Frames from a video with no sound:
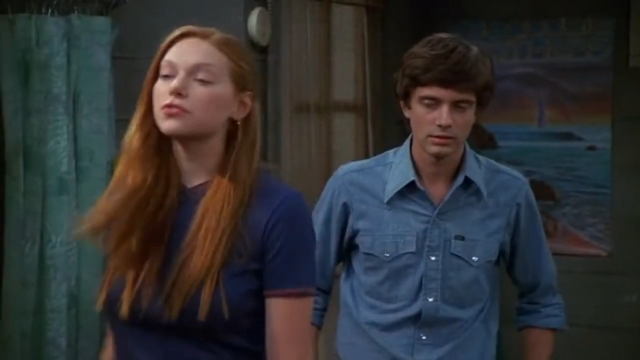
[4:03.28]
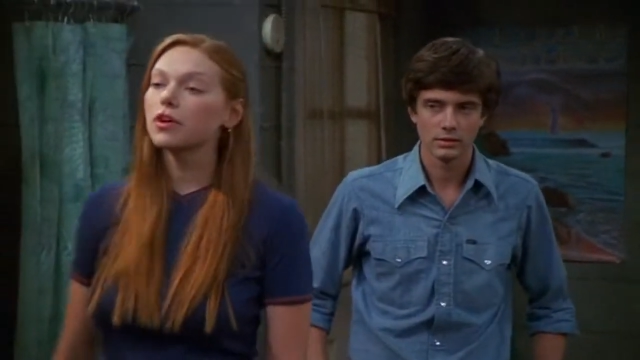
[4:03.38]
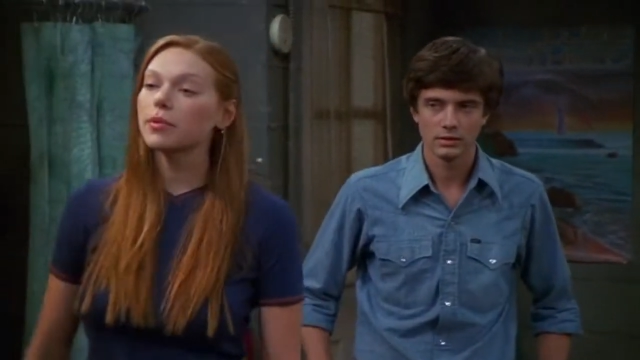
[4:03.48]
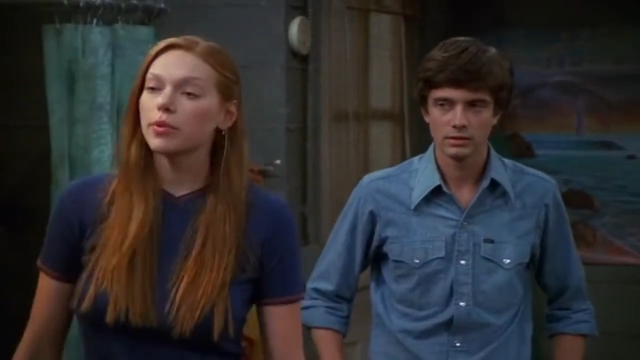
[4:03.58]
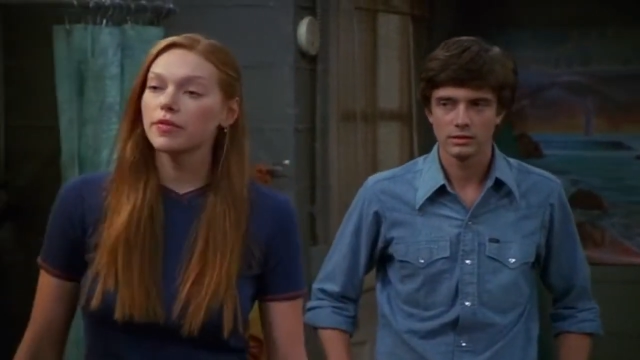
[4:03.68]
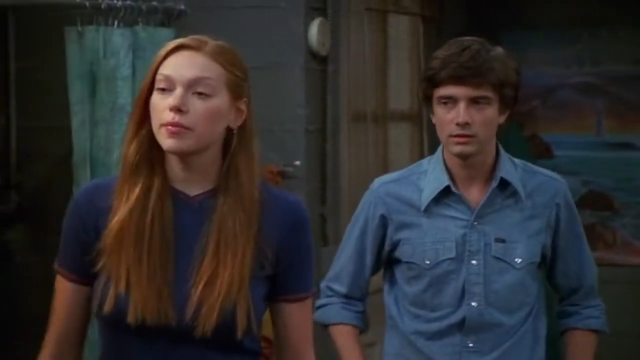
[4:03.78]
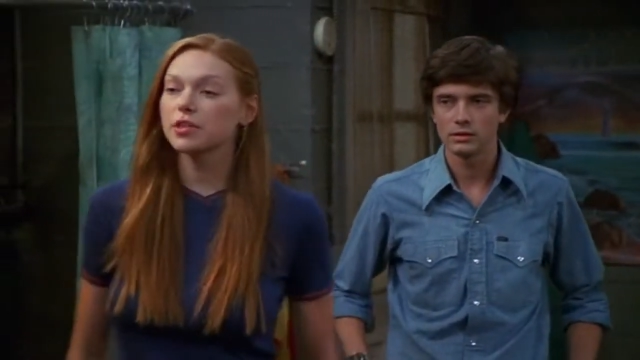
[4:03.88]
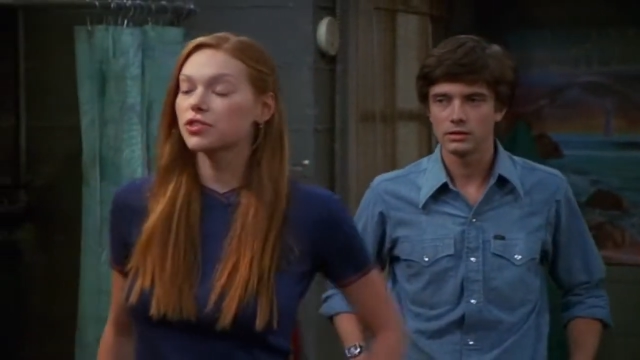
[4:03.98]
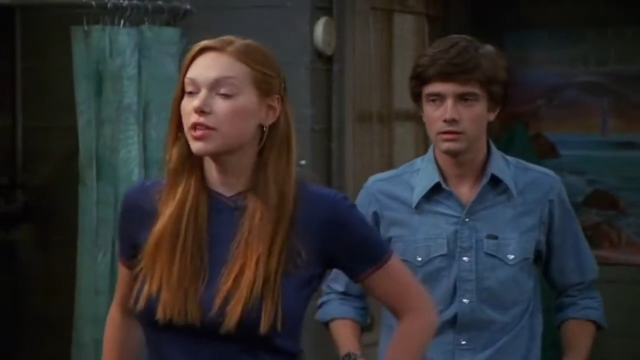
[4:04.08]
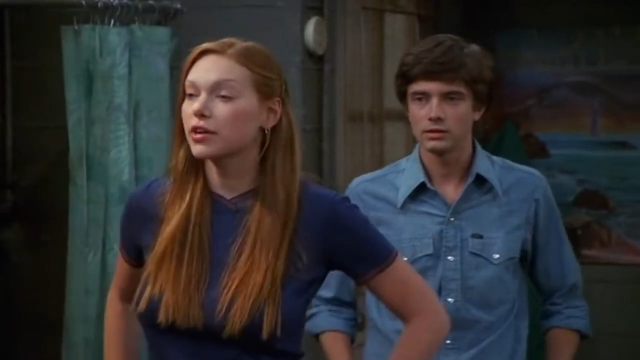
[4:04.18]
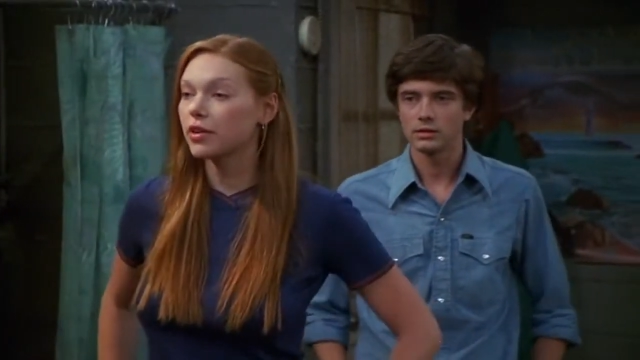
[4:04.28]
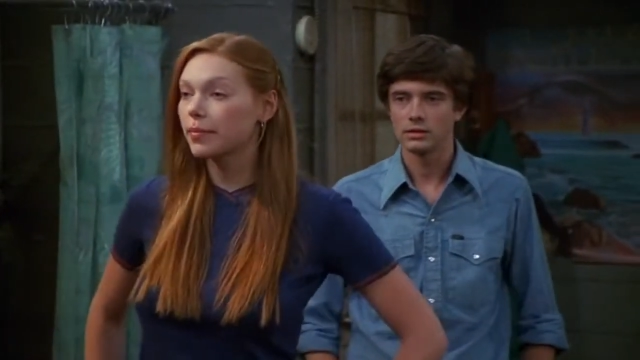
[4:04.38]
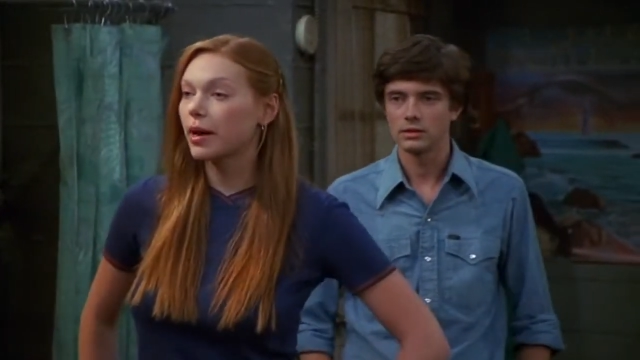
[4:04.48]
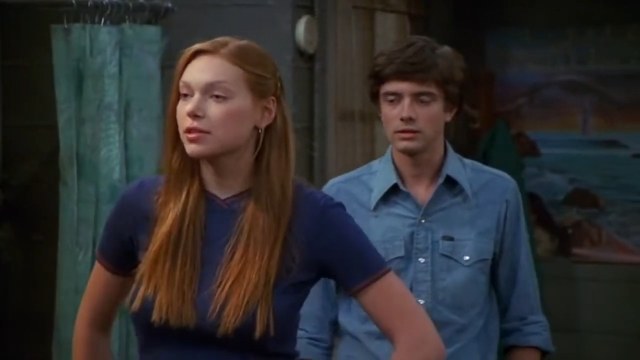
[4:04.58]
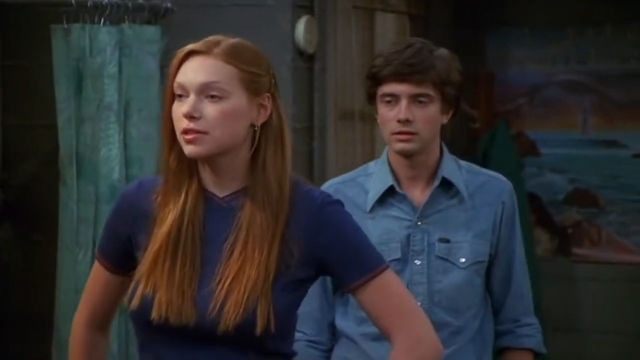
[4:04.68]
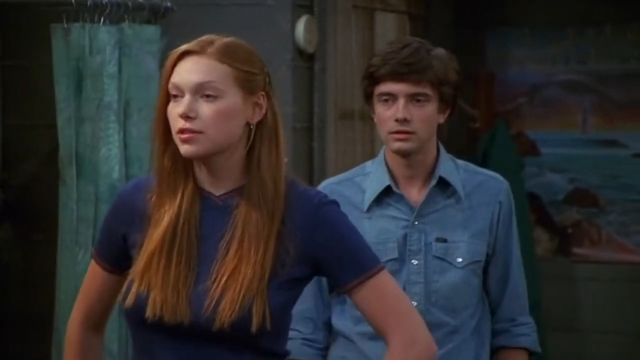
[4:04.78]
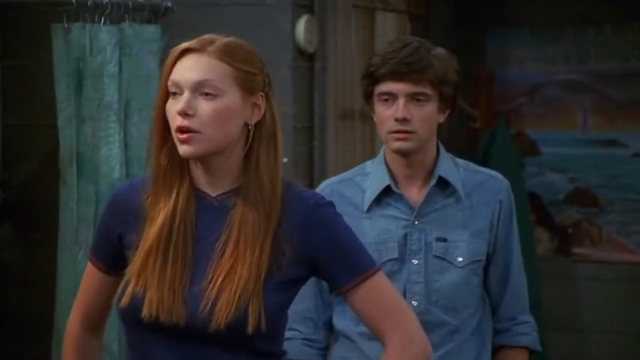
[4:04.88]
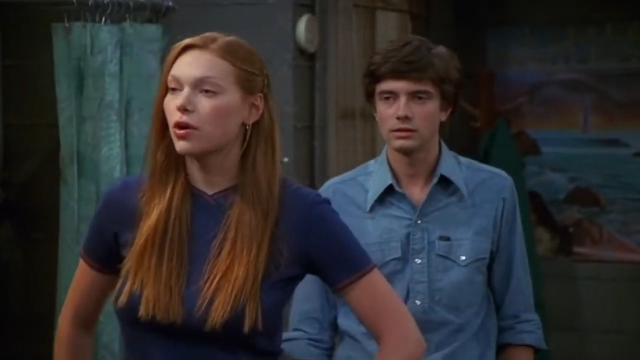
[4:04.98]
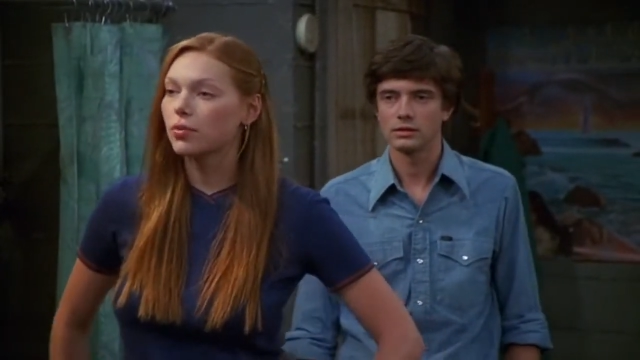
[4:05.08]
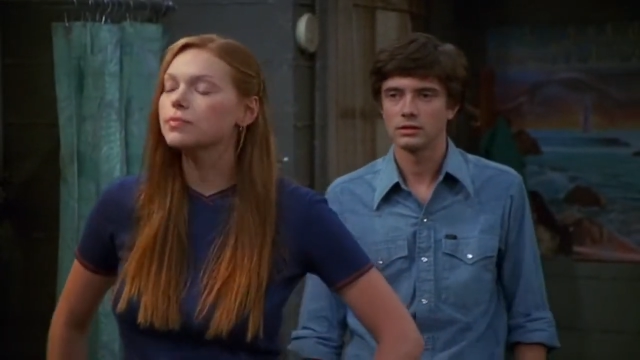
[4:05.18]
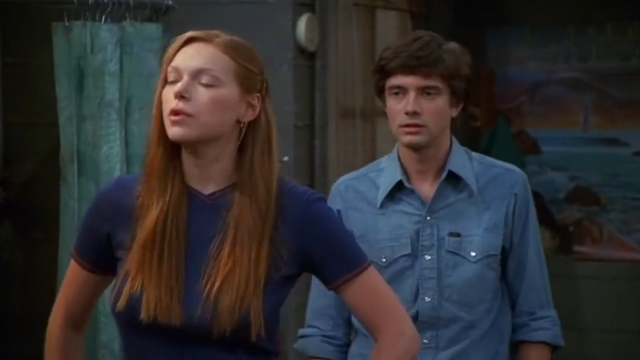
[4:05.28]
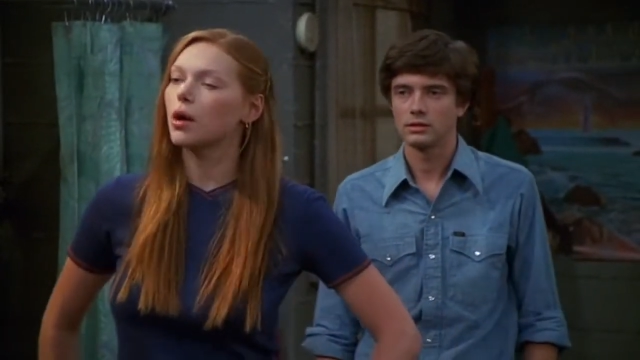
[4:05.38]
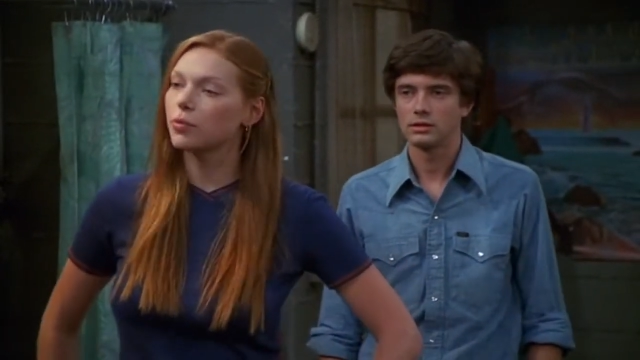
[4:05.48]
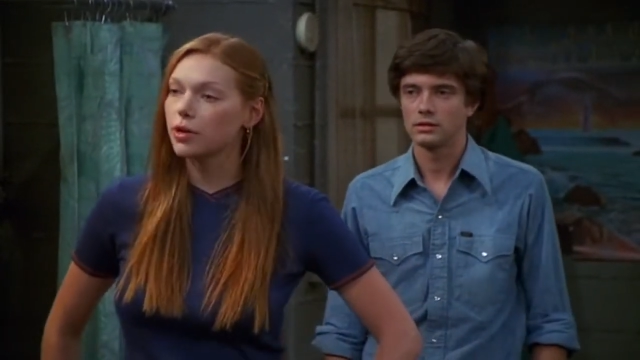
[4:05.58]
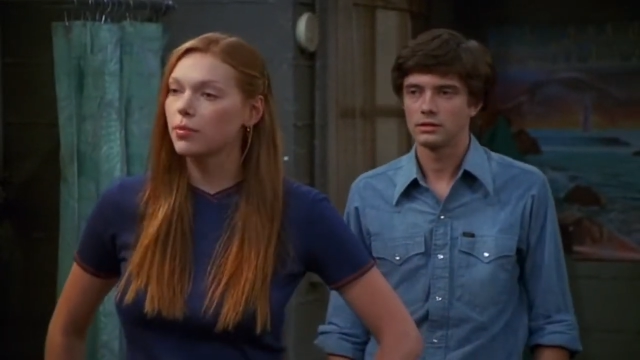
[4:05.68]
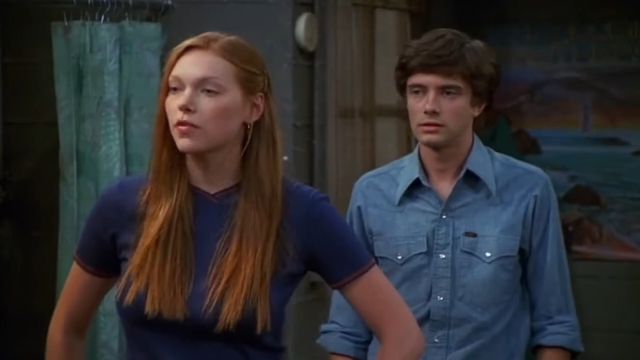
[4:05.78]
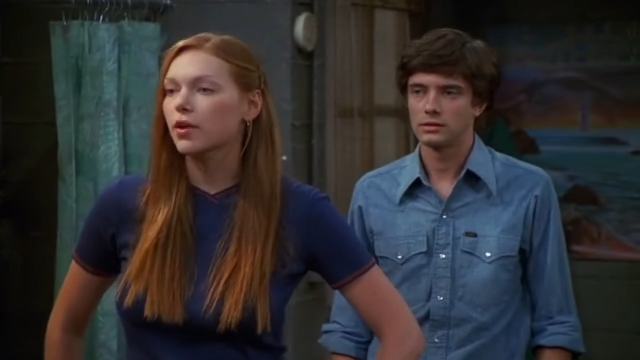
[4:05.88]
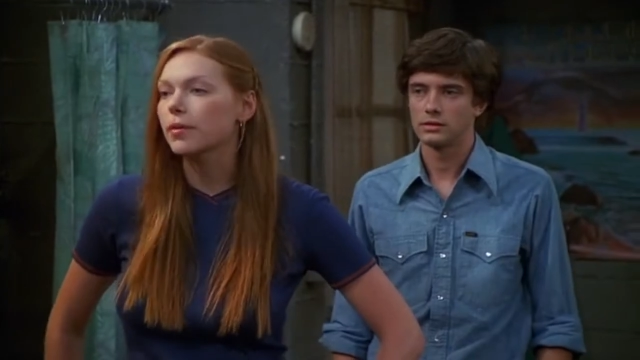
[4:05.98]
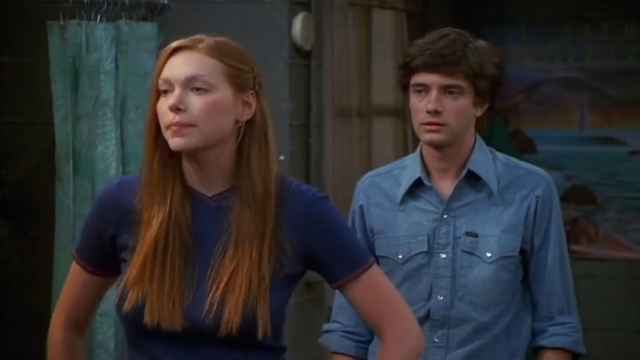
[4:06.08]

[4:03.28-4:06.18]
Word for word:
Speaker 1: Forman, we have a bunch of decorating magazines at home. I'll bring them over.